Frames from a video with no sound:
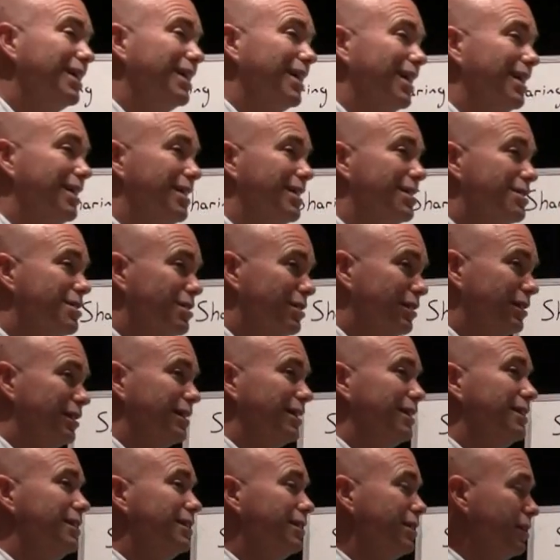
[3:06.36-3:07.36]

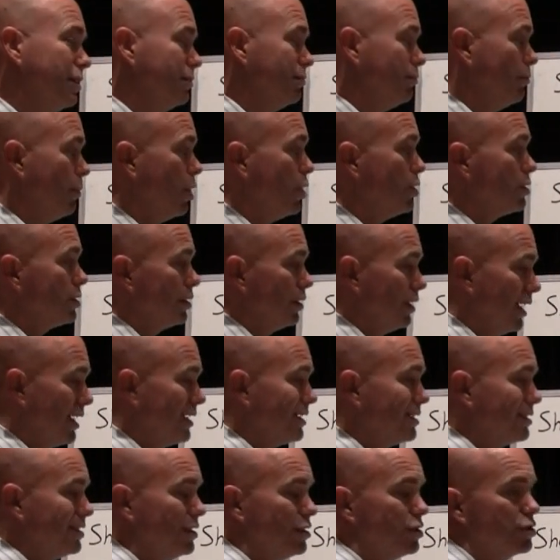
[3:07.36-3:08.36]
Initially, most
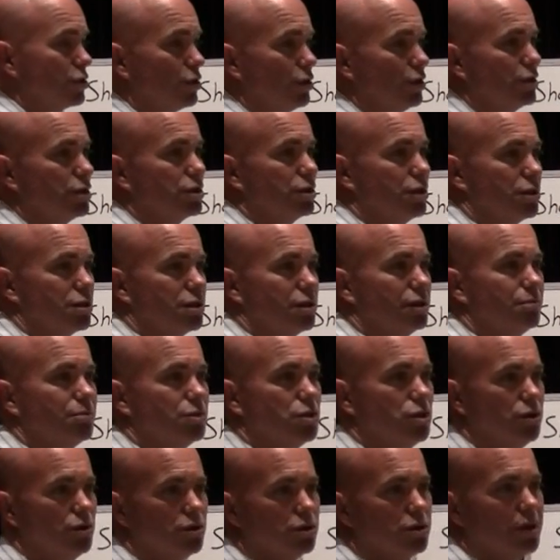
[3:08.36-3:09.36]
legacy storage
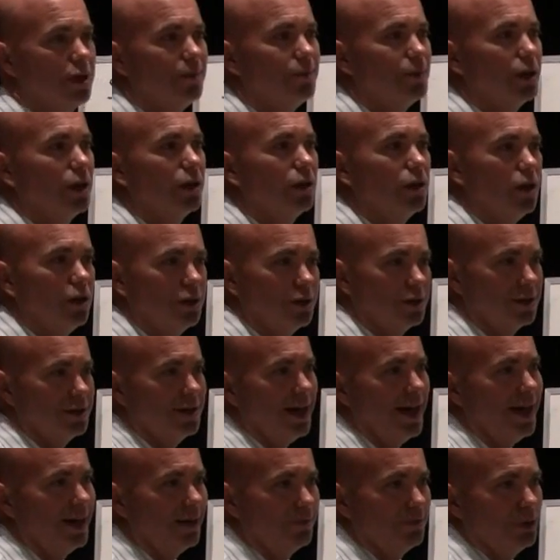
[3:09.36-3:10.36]
systems use something called
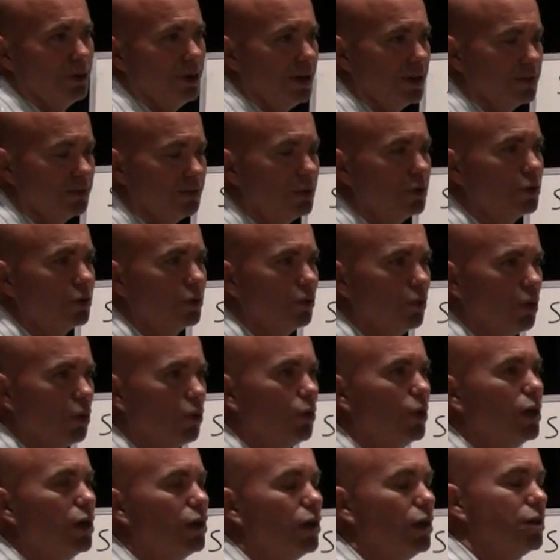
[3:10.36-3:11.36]
static placement, or what
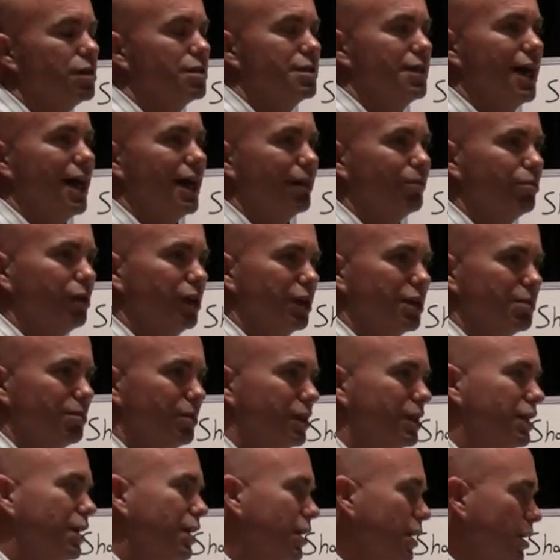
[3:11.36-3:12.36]
we call static
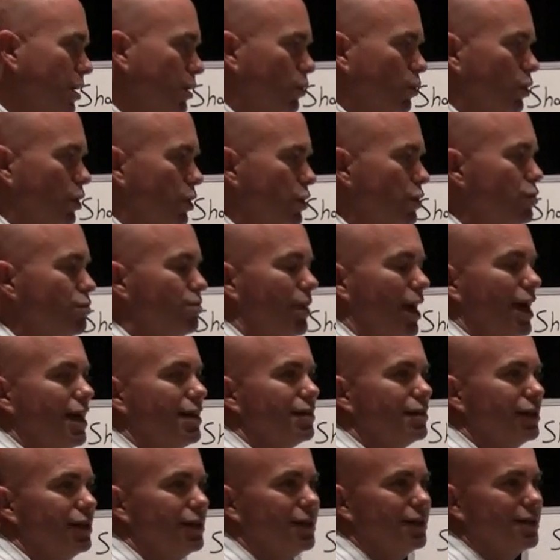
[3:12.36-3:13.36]
placement, where you
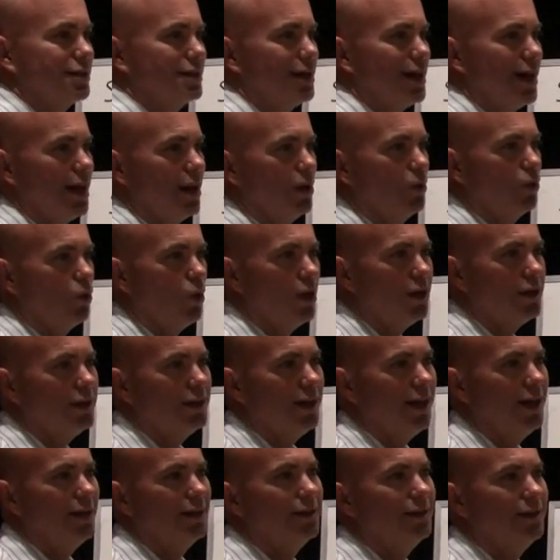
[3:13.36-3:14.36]
manually decided what
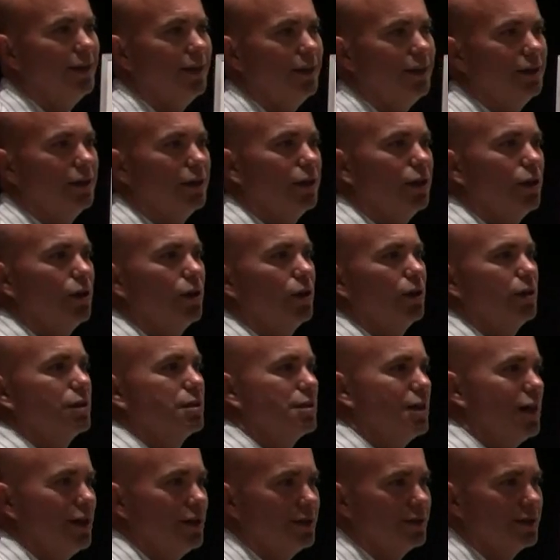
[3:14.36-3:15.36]
data needed to go to the
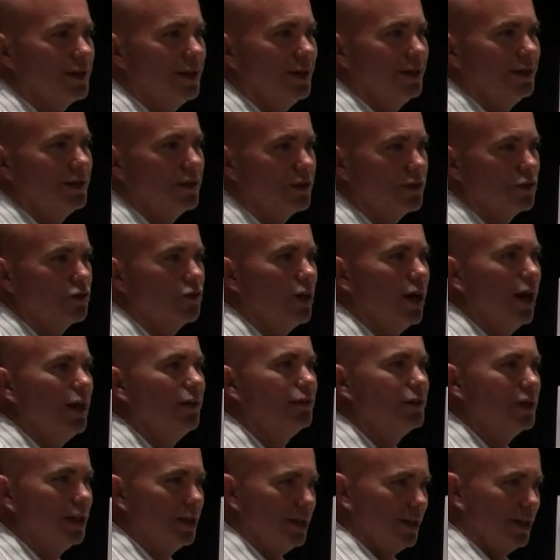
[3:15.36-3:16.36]
solid state disk
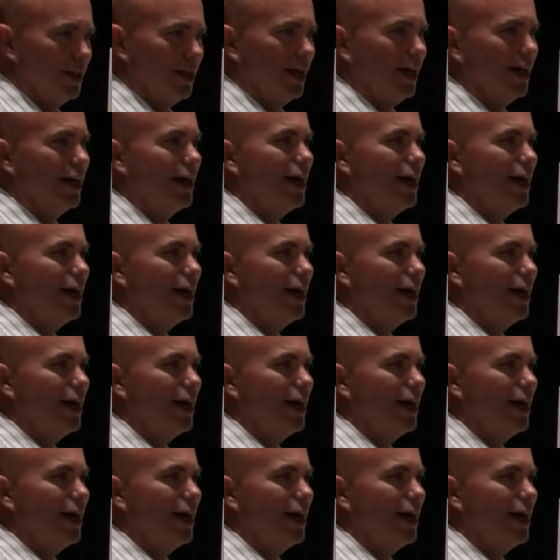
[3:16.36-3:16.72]
drives and